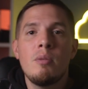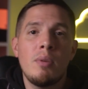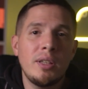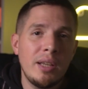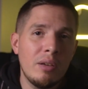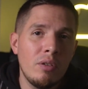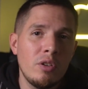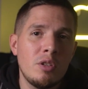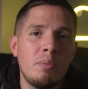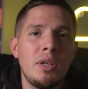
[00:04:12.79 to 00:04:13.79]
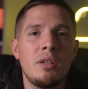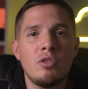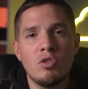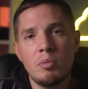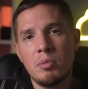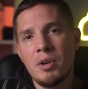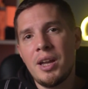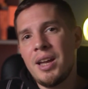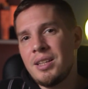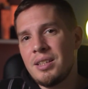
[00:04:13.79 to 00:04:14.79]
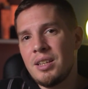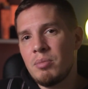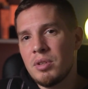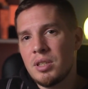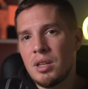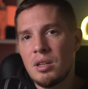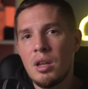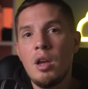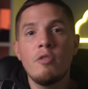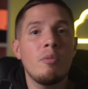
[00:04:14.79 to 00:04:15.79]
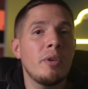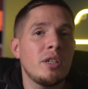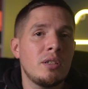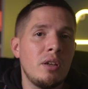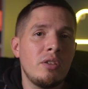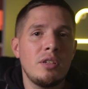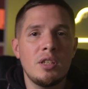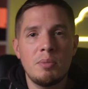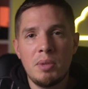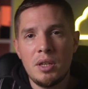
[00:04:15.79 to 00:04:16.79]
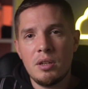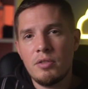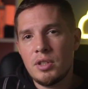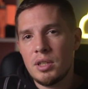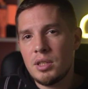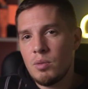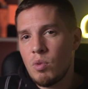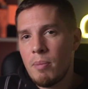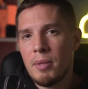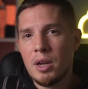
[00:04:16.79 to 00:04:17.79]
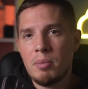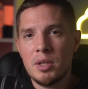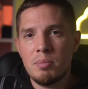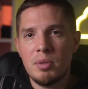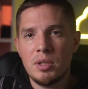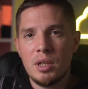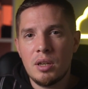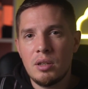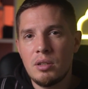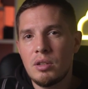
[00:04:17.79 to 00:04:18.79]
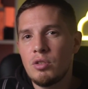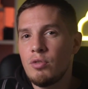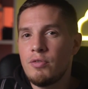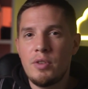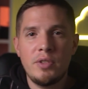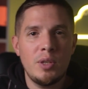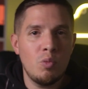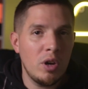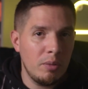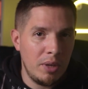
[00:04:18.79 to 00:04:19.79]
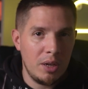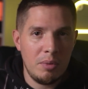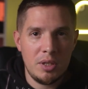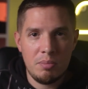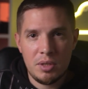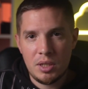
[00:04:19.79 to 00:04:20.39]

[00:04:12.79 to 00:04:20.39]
my download speed dropped by 18% from my starting speed of 61 megabits per second to 51 megabits per